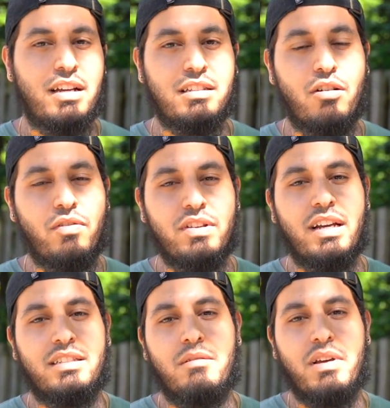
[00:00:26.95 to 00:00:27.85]
Hopefully you
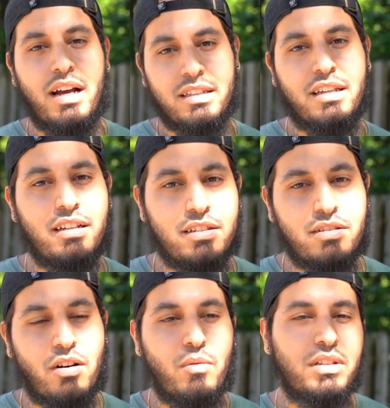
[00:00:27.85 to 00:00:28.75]
guys give me
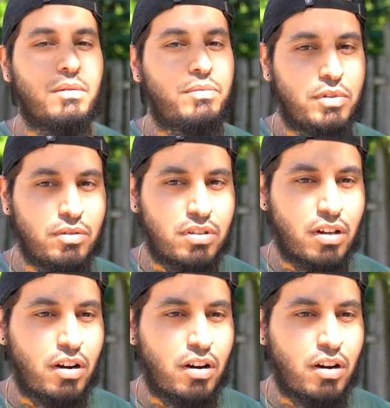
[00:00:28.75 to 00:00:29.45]
ideas on what to do to the